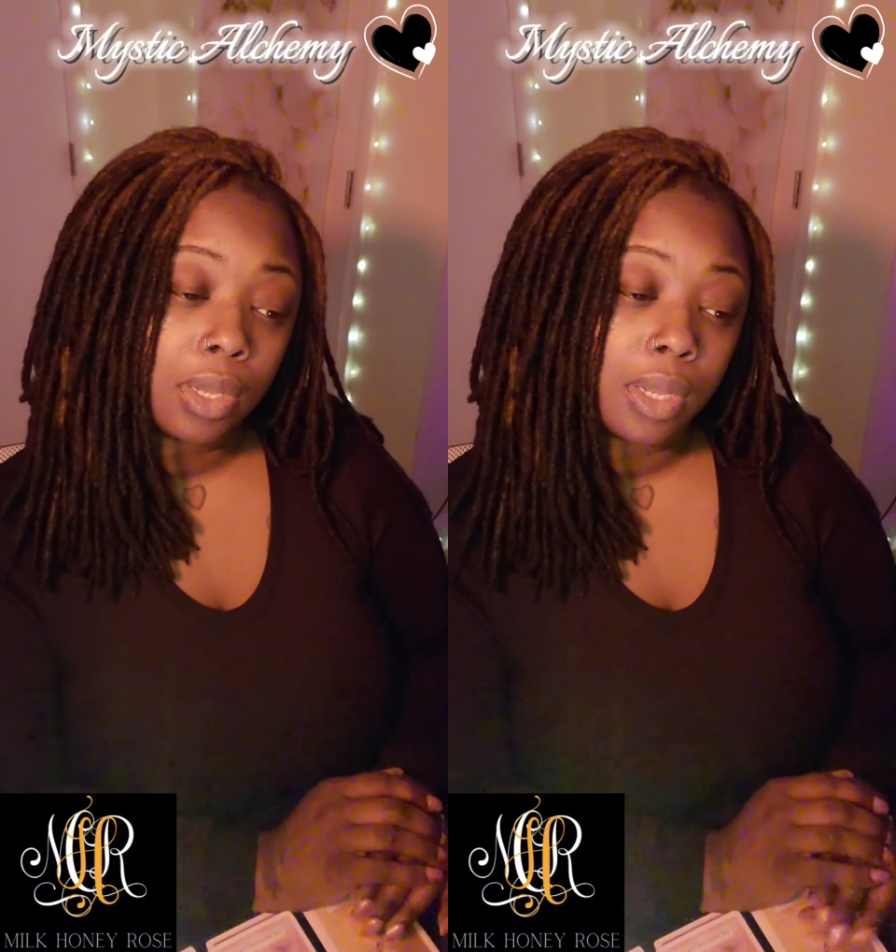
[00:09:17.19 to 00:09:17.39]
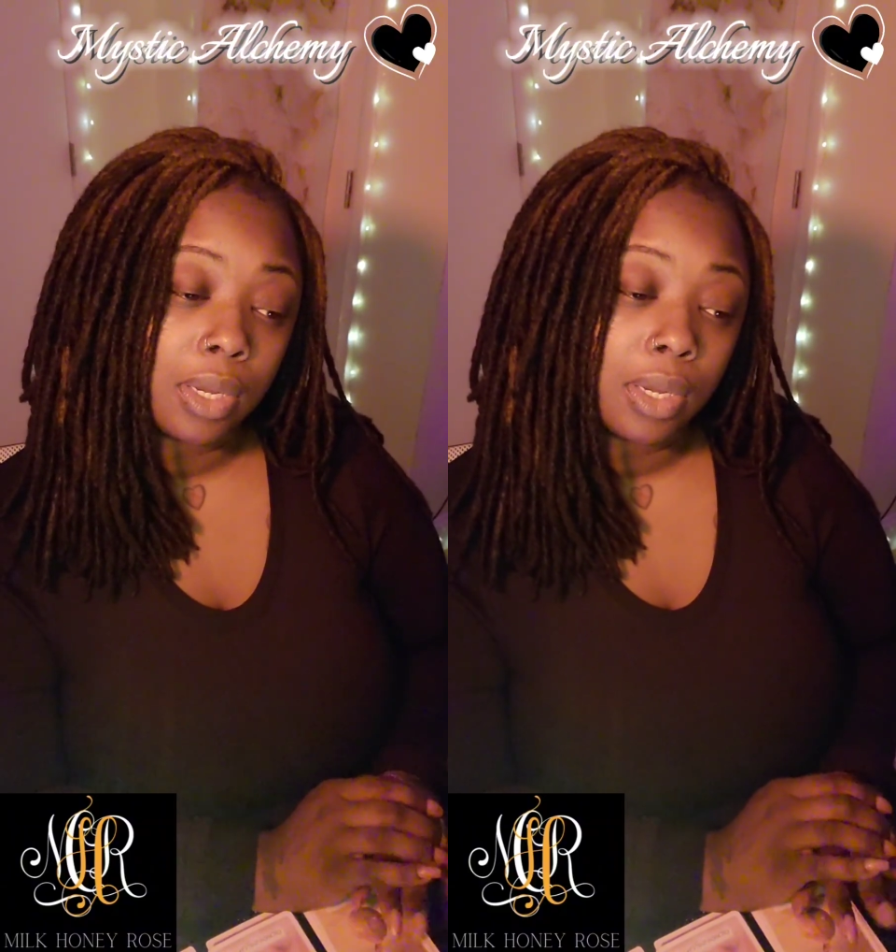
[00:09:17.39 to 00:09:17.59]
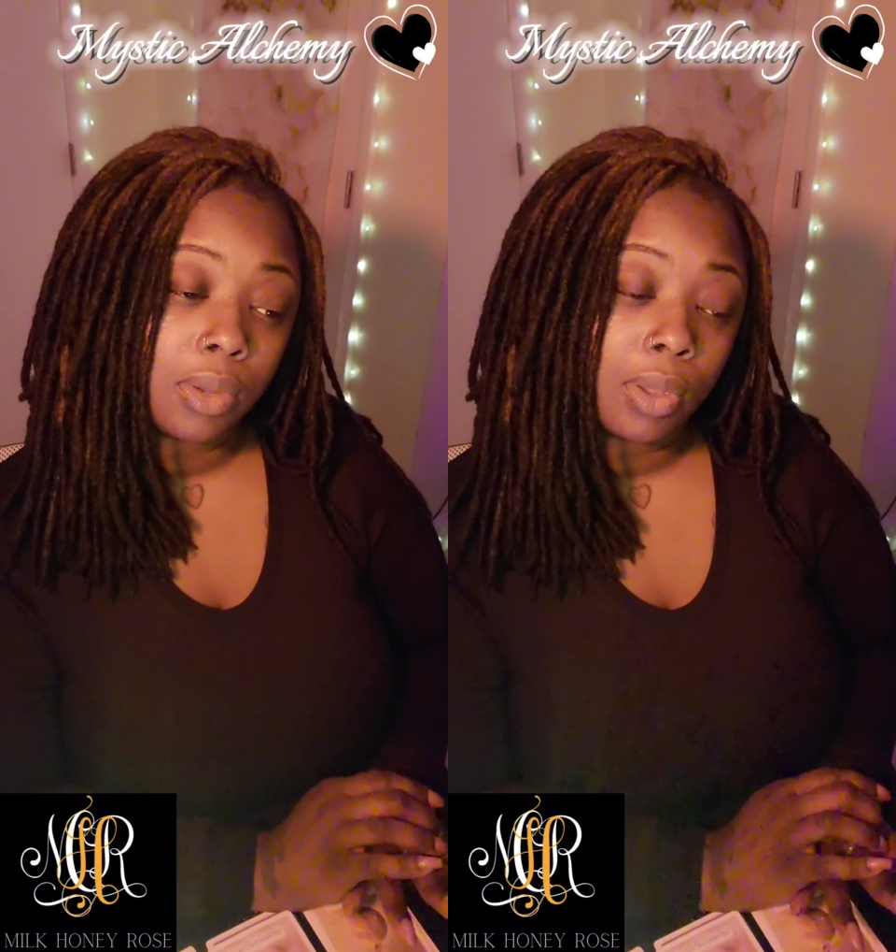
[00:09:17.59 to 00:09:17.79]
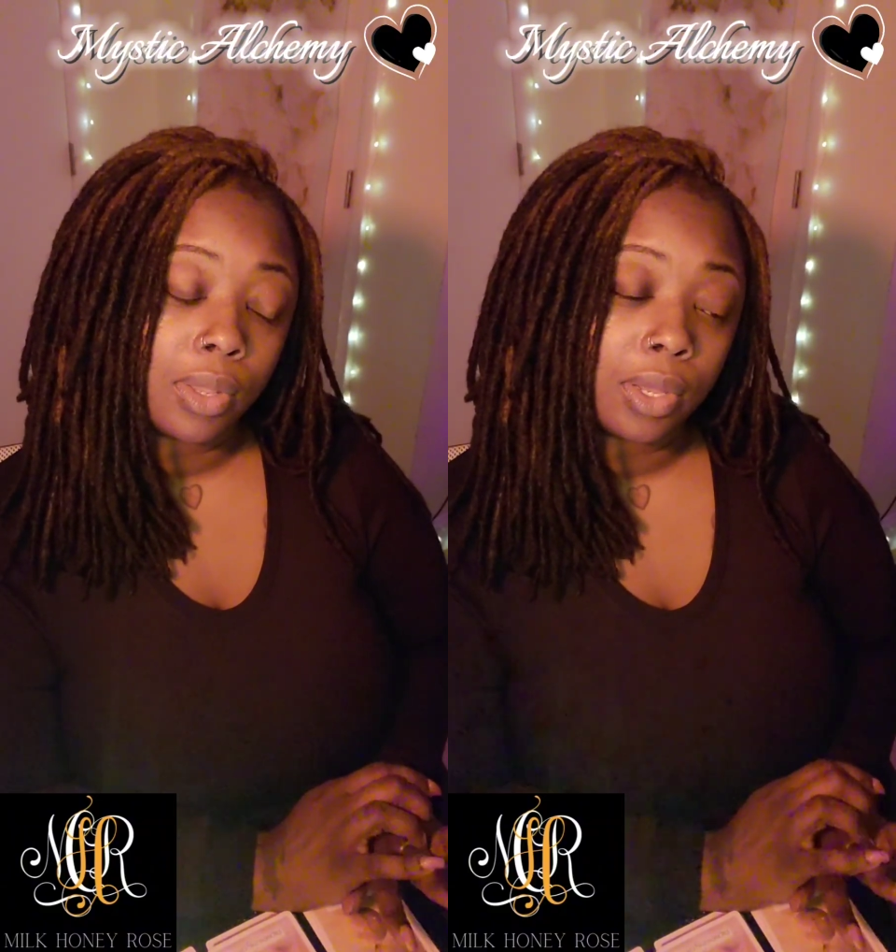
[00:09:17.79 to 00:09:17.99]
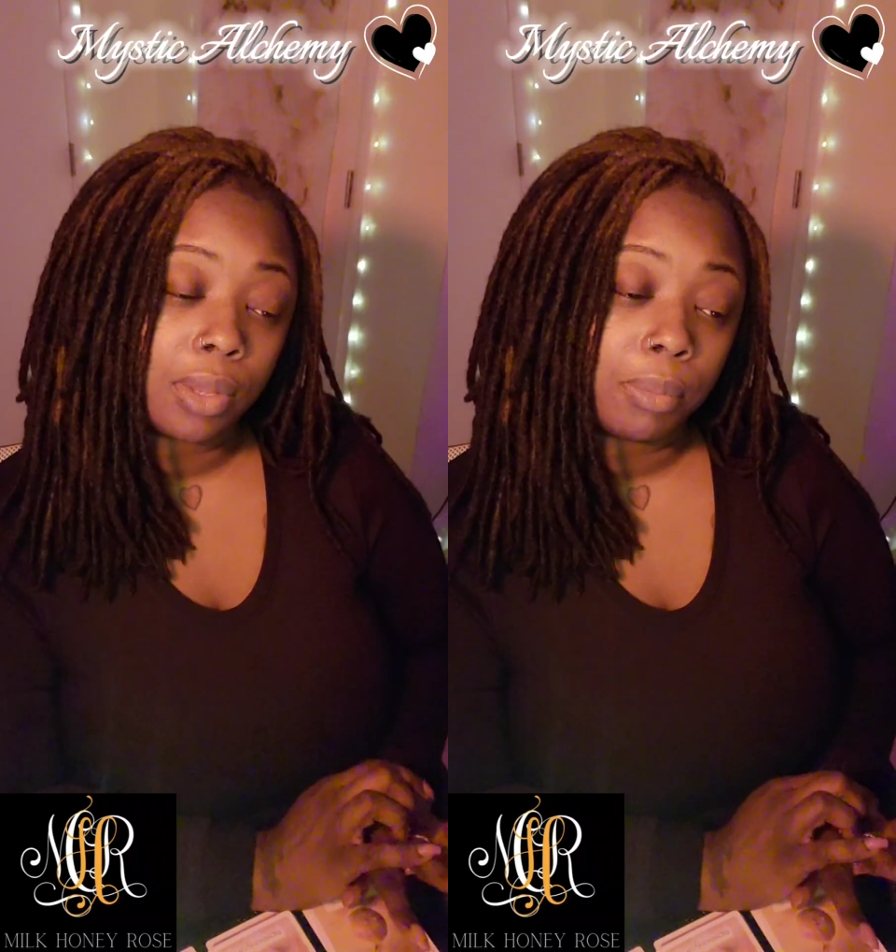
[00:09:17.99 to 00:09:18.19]
and they know how
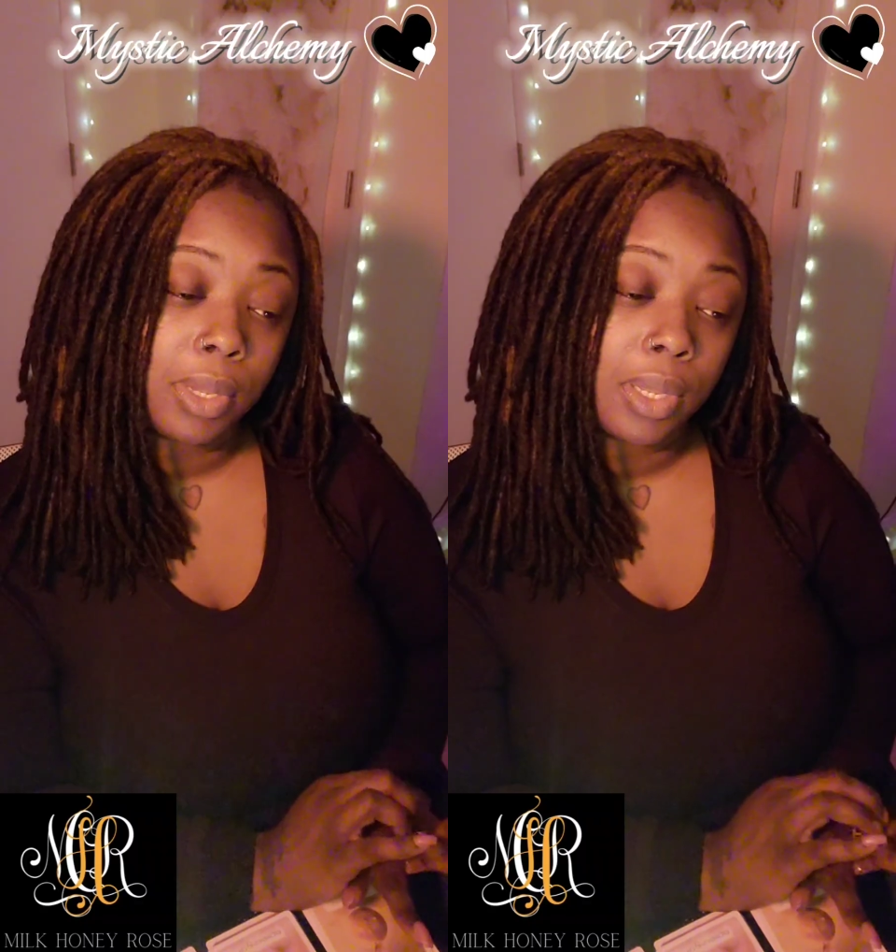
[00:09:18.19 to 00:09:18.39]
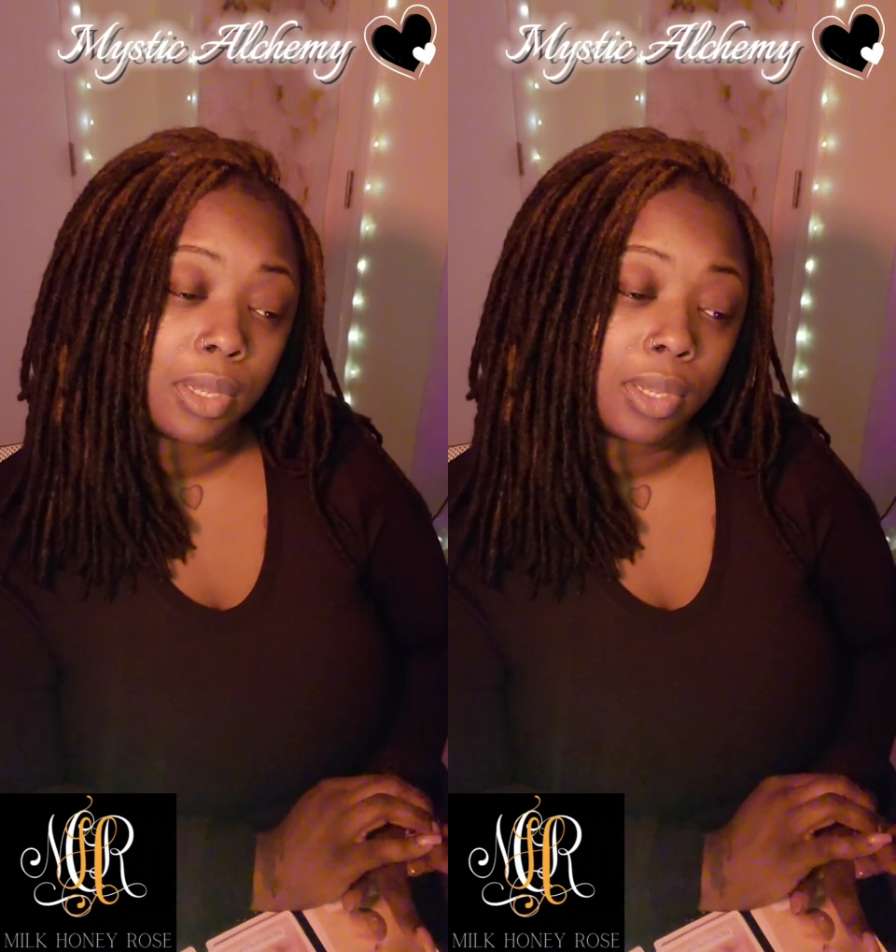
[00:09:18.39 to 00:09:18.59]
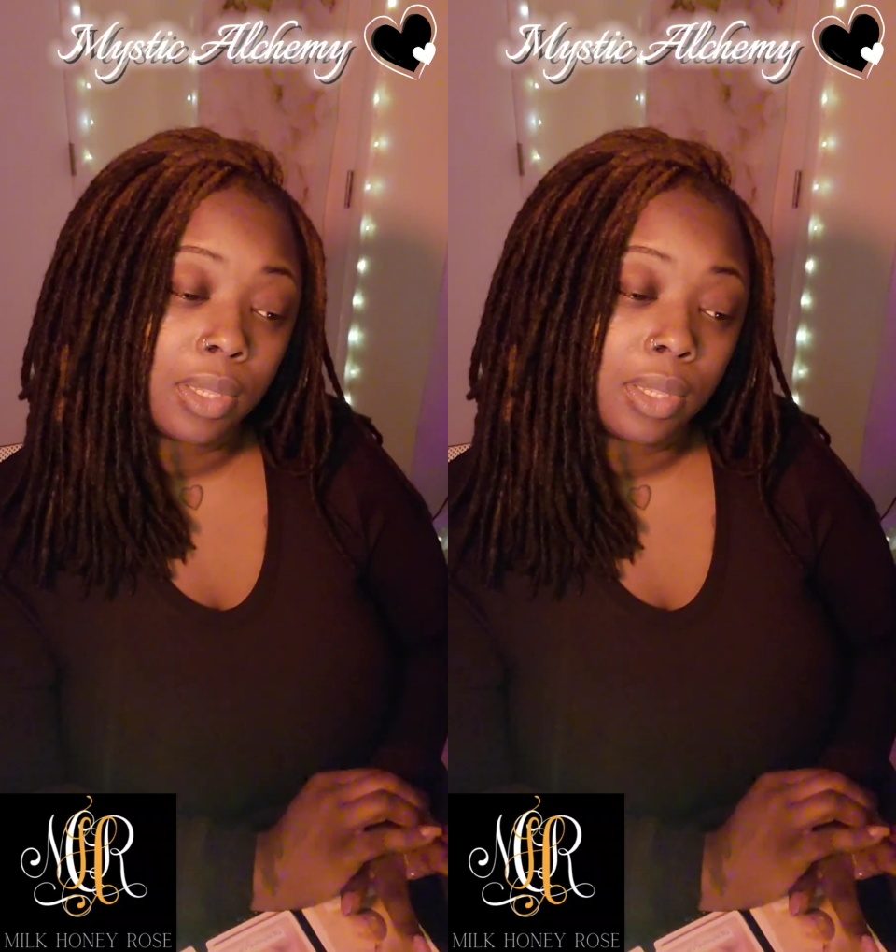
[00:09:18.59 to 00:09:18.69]
they could be,